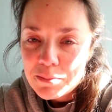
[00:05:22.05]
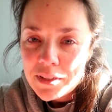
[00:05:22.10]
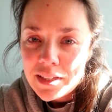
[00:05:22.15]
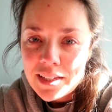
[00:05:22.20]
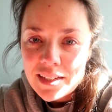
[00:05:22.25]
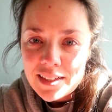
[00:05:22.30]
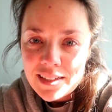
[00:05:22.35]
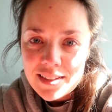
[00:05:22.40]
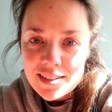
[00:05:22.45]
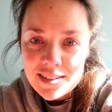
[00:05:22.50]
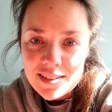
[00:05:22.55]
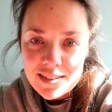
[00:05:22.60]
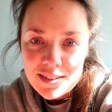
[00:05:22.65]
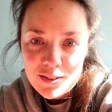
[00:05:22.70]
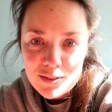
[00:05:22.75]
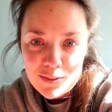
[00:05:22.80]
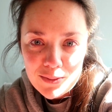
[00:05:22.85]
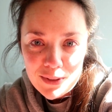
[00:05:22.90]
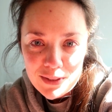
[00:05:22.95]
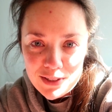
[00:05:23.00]
because
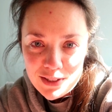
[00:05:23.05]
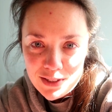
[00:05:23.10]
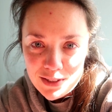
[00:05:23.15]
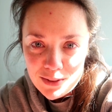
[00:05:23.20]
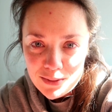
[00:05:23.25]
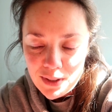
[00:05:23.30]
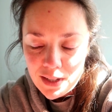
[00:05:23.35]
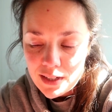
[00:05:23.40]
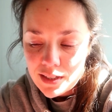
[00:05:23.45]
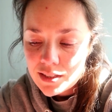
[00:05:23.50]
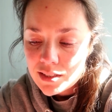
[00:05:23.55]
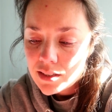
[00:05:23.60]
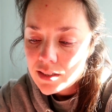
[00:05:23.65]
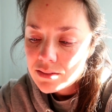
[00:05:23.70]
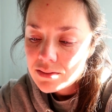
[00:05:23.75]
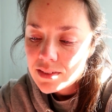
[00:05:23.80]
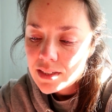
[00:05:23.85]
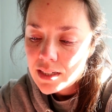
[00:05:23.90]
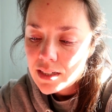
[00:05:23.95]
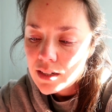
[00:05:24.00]
who wants to watch a
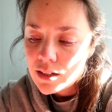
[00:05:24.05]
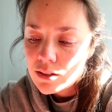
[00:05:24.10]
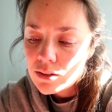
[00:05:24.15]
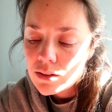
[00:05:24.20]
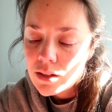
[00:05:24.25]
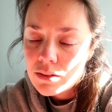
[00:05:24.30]
video